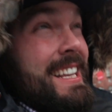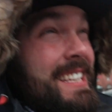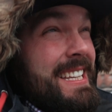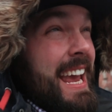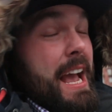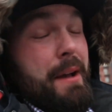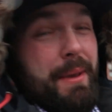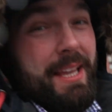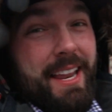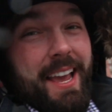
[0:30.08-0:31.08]
Today I'm
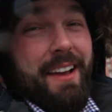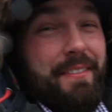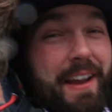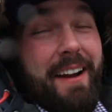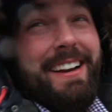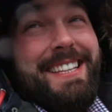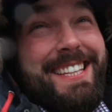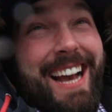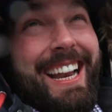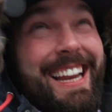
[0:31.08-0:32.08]
in very
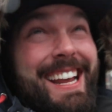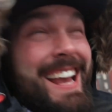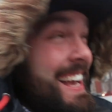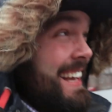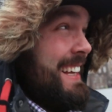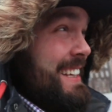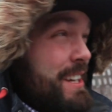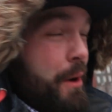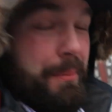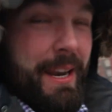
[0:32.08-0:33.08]
sunny
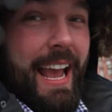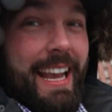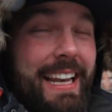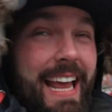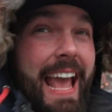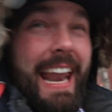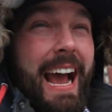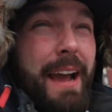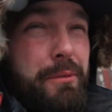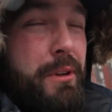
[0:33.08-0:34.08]
Copenhagen, and
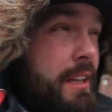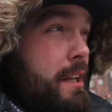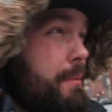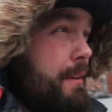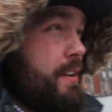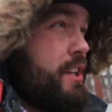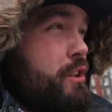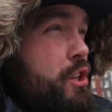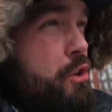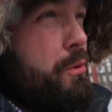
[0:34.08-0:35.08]
I'm doing a little bit of a
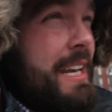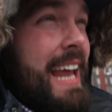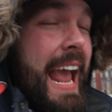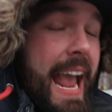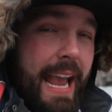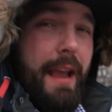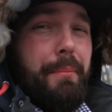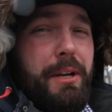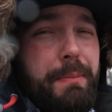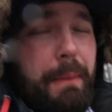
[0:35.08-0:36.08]
Q&A. A
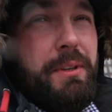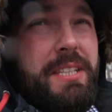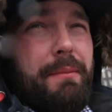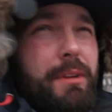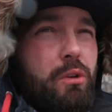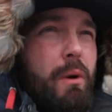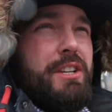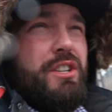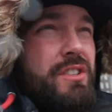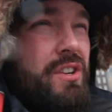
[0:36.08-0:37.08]
bunch of people sent me
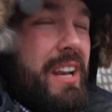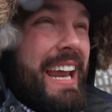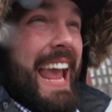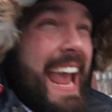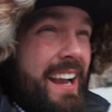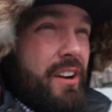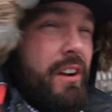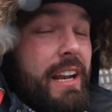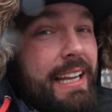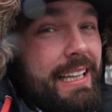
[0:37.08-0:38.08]
questions on Anchor,
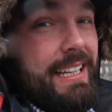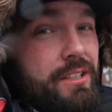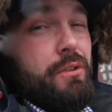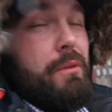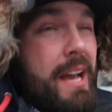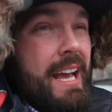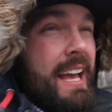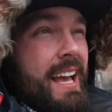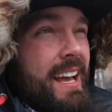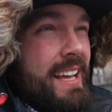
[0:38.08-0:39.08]
and I'd like to
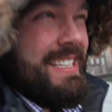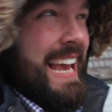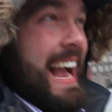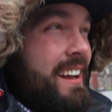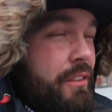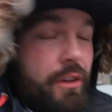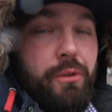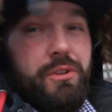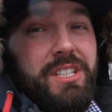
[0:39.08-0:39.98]
tackle those